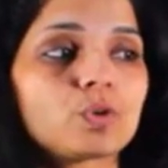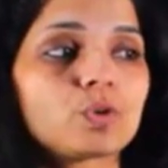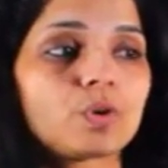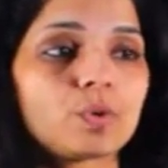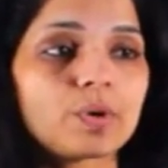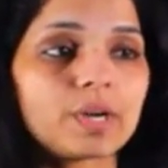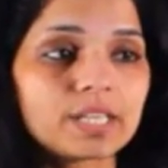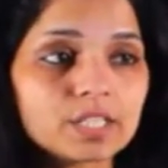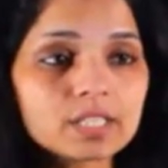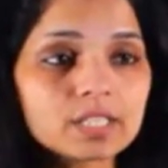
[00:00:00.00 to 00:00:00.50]

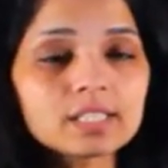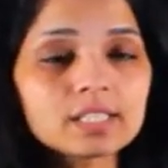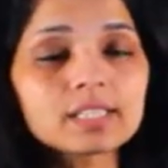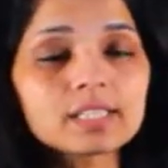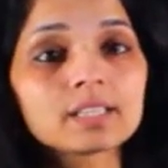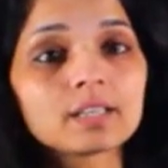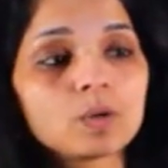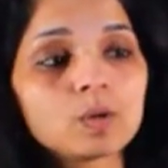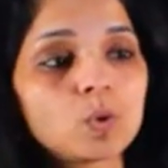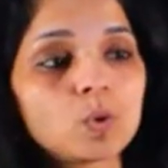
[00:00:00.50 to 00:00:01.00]
equations,
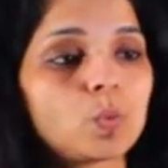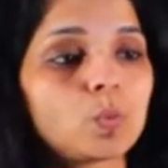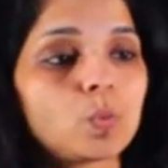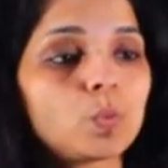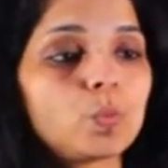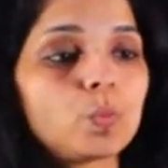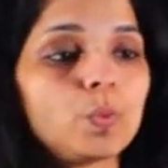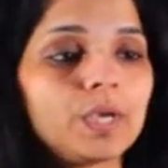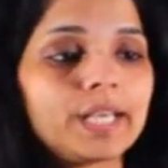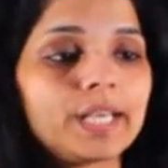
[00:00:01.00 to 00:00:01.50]

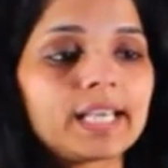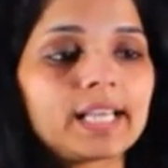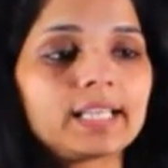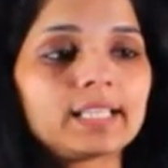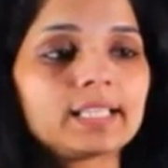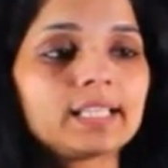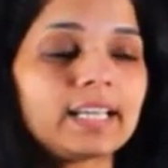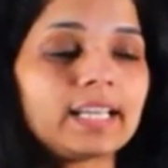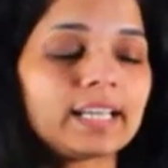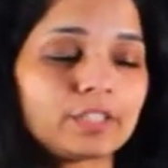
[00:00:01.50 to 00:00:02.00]
we
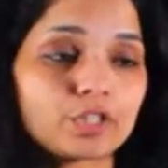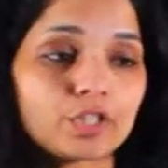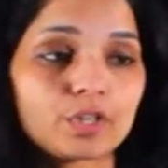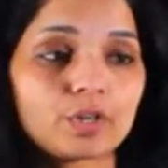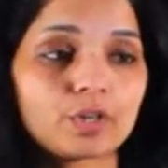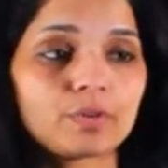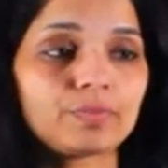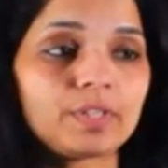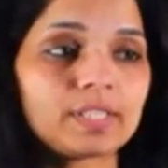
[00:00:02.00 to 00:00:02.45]
can get rid of this